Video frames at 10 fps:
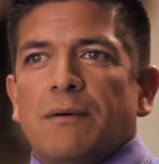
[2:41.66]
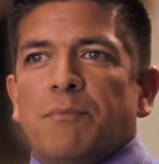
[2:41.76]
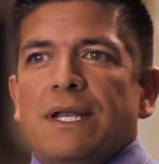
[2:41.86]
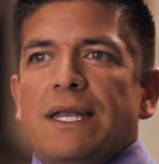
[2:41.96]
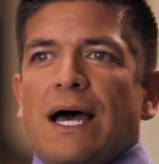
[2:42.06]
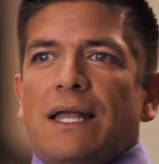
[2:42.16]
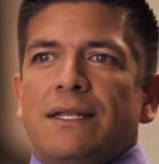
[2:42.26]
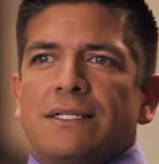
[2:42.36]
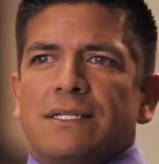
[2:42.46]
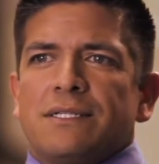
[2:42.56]
but not
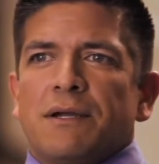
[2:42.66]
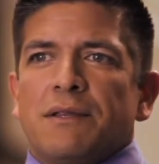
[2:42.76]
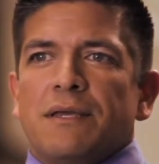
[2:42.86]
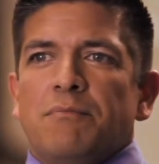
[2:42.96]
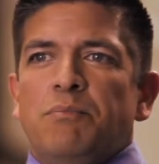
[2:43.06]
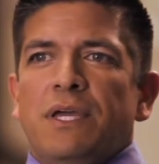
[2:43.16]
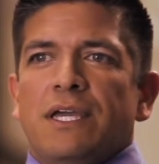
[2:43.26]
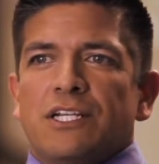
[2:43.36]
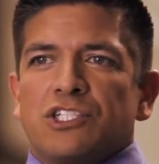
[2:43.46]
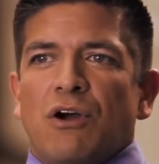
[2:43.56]
necessarily
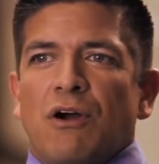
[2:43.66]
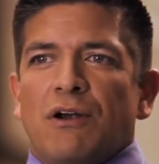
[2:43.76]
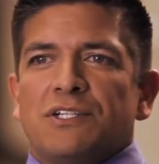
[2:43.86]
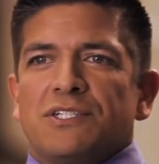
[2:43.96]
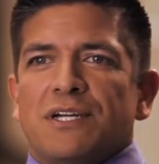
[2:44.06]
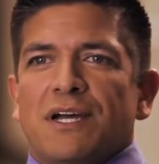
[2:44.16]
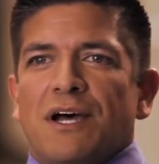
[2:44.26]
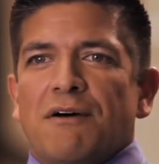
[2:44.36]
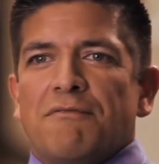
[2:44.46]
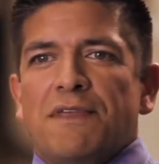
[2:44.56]
being in charge
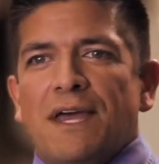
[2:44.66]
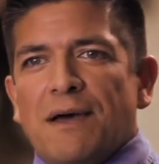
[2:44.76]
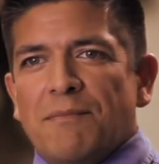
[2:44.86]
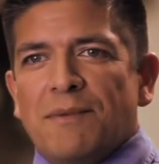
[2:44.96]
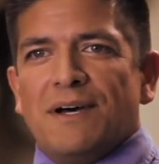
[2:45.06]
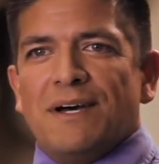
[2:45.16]
of them.